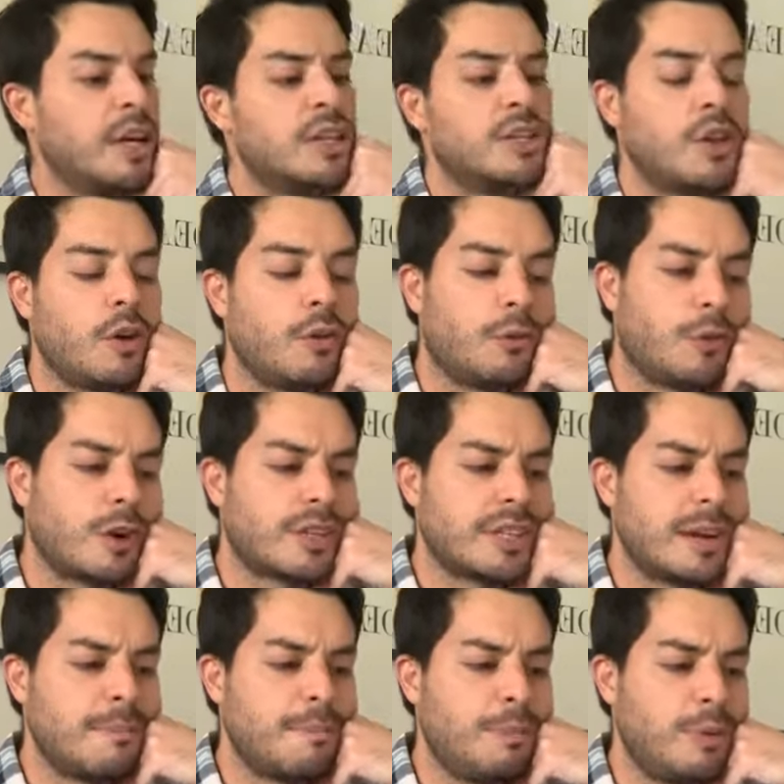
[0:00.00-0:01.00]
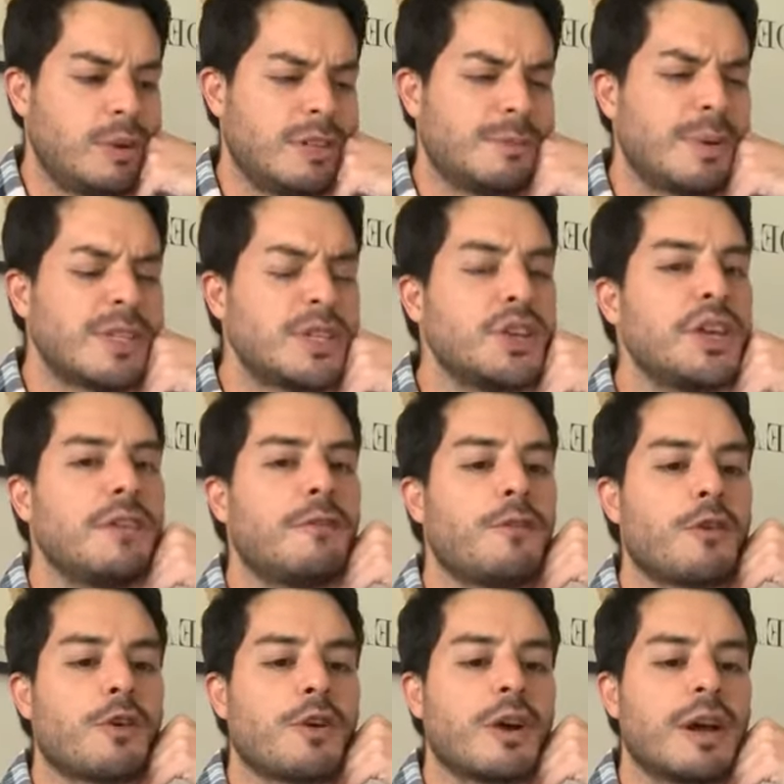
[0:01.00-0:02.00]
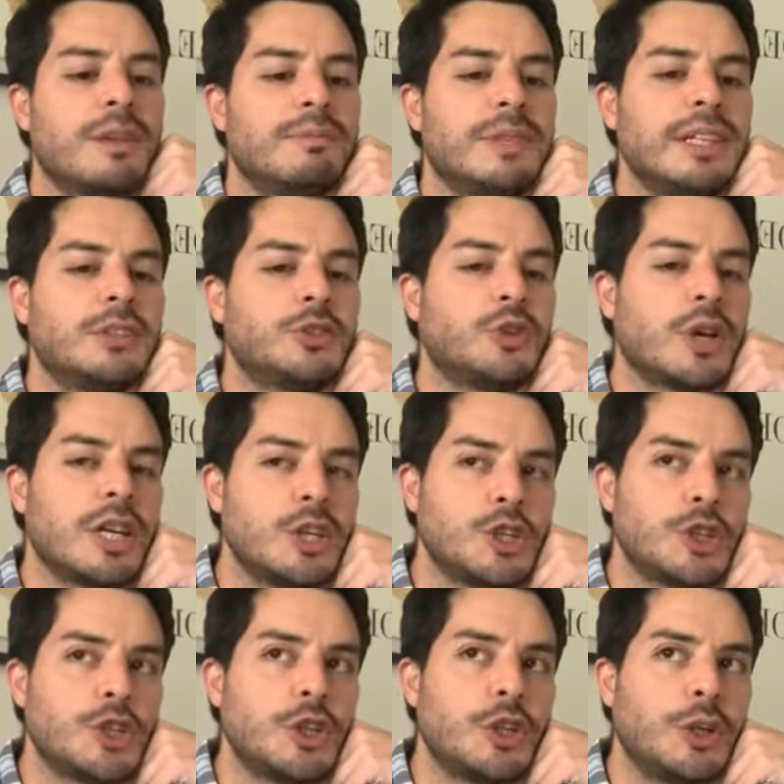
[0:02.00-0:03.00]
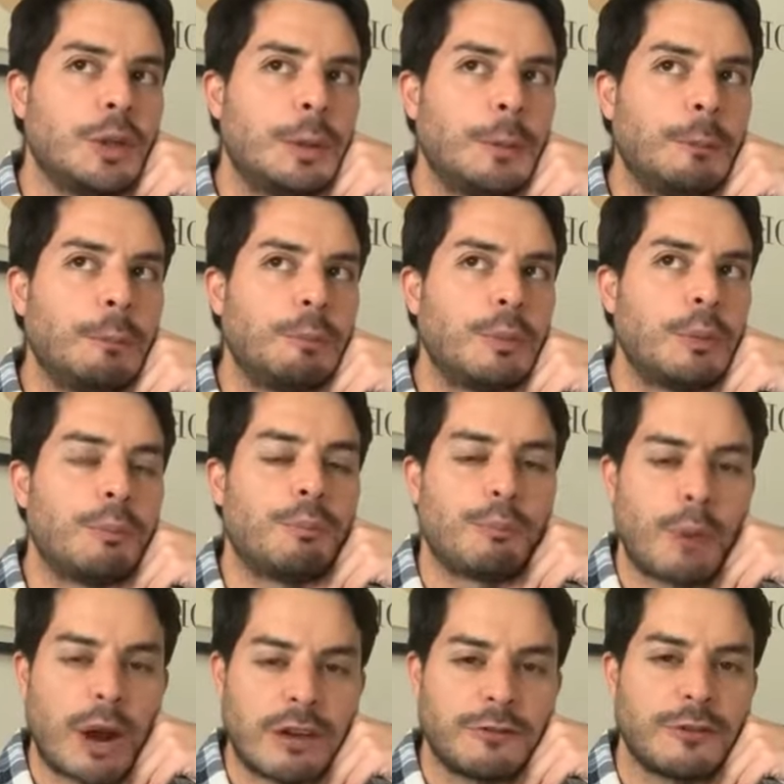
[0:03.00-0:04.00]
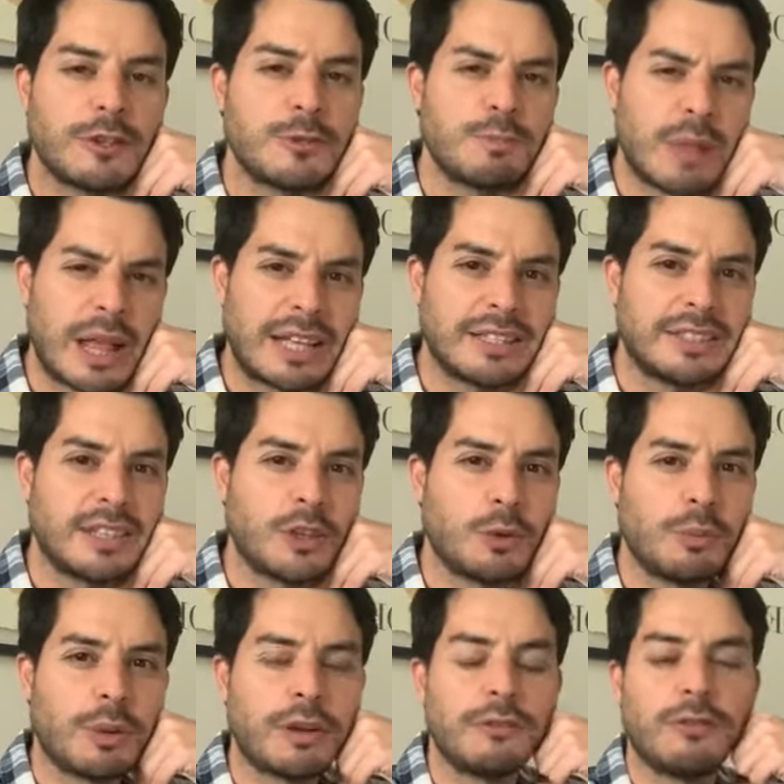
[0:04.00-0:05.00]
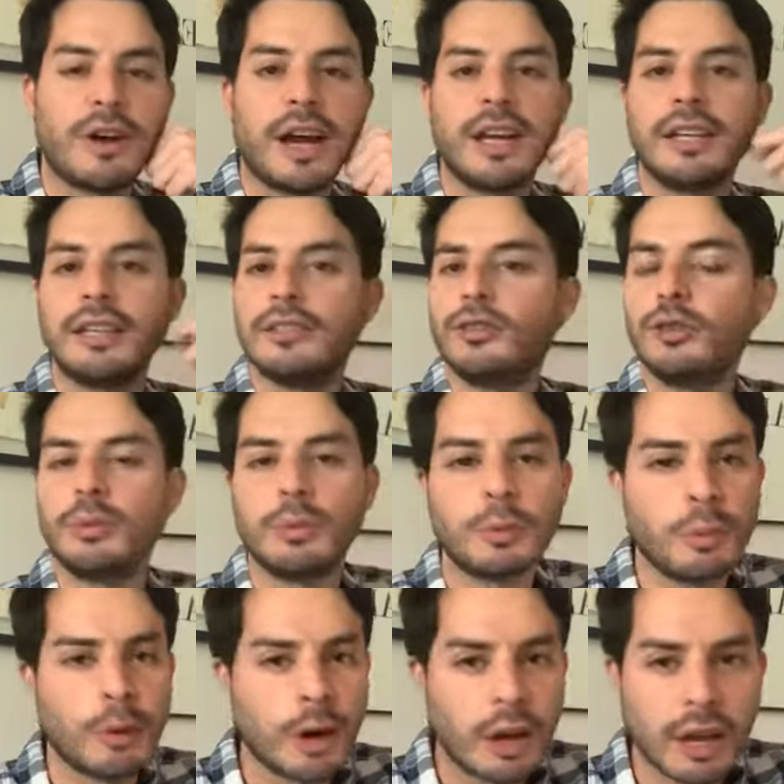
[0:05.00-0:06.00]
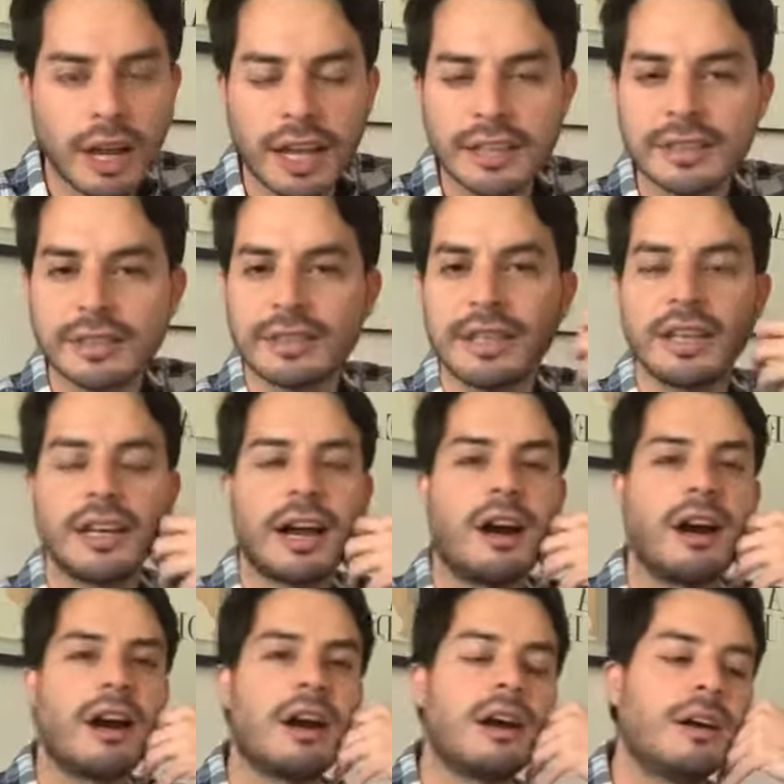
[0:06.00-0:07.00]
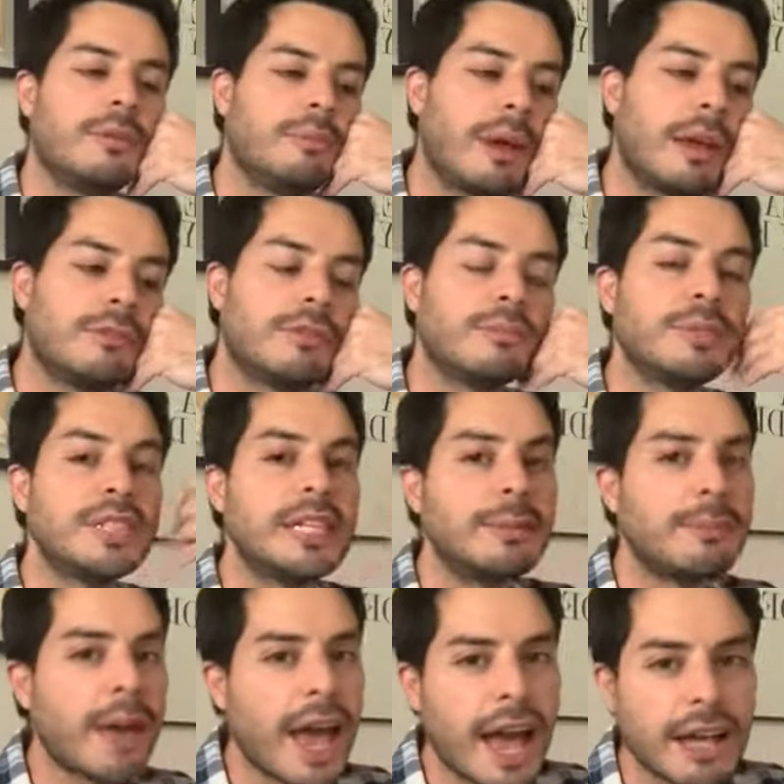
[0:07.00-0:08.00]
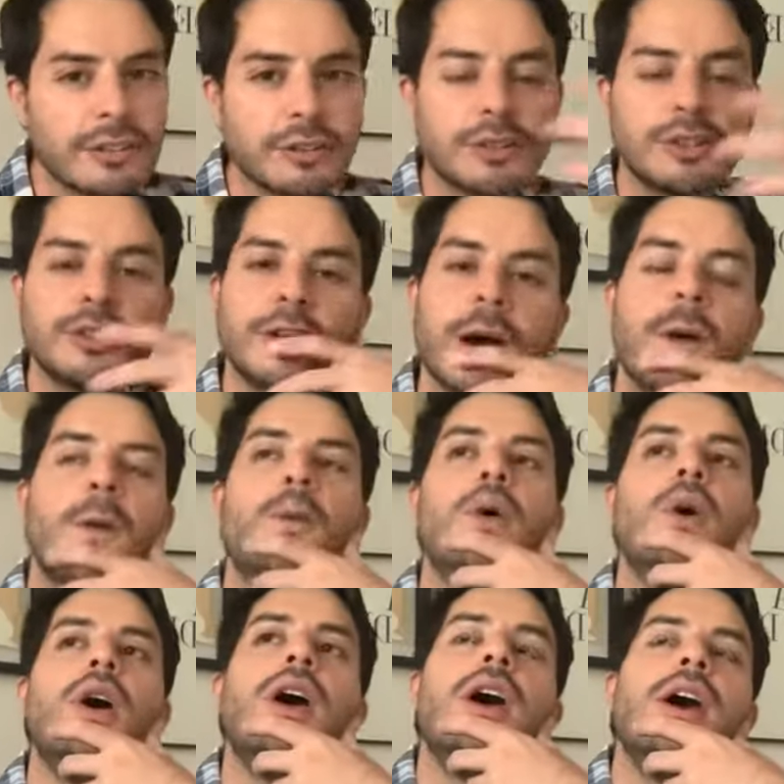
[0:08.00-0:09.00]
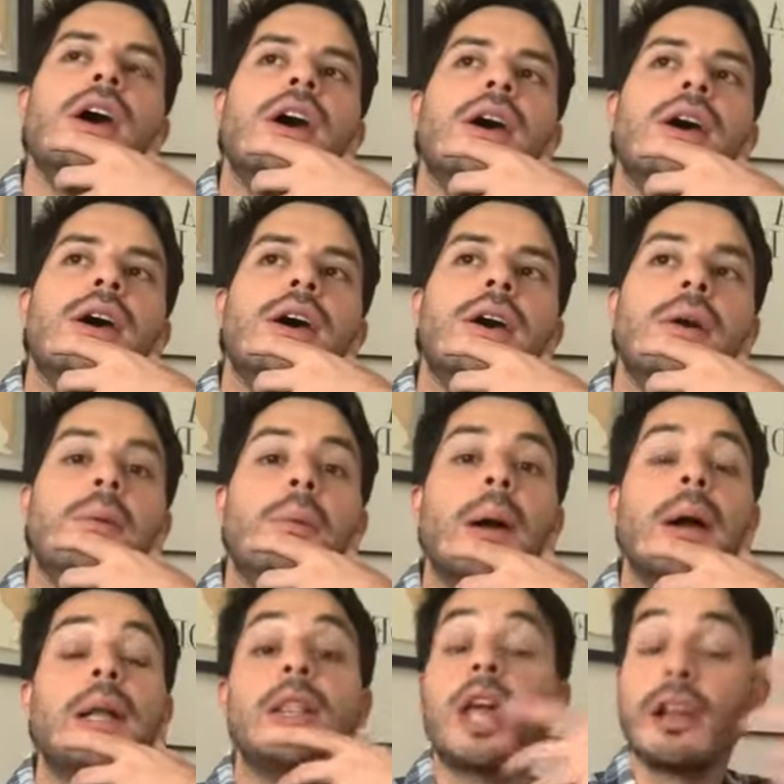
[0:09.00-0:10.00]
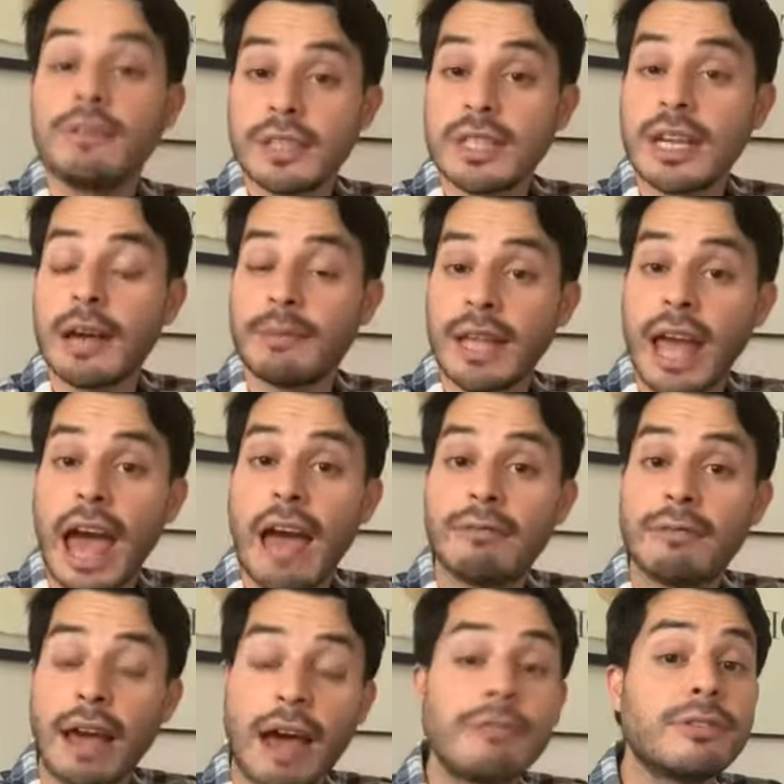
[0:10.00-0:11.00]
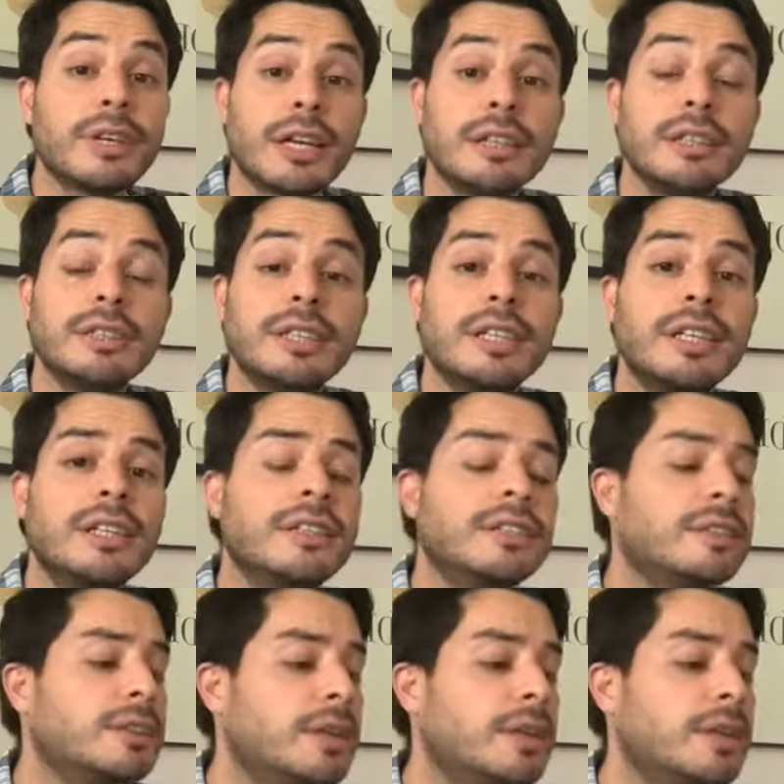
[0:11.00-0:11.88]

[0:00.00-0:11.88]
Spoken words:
So, for example, especially for these traditional breakfast blends that you might find in supermarkets that are made from tea bags or so, a lot of the time they have African teas.